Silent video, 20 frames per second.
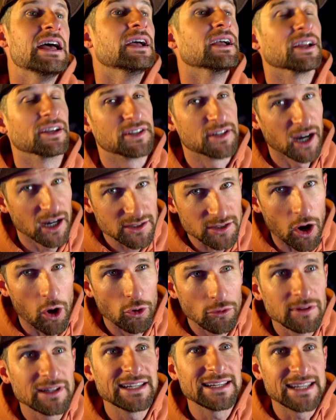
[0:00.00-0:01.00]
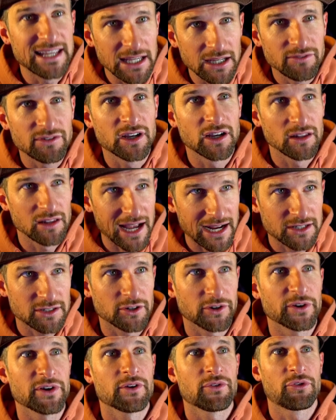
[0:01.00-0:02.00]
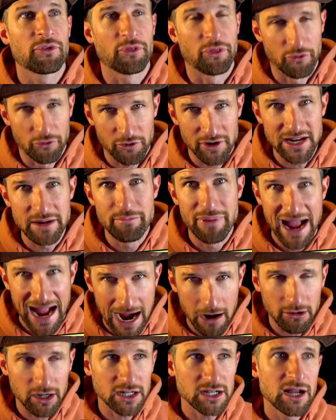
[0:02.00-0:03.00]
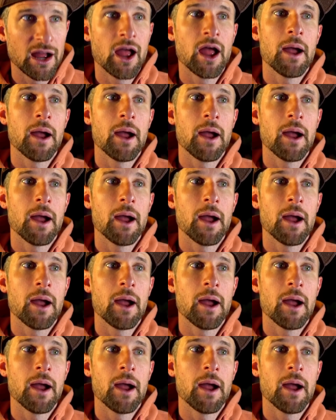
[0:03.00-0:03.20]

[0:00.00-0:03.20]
It does only give Collector 3 power,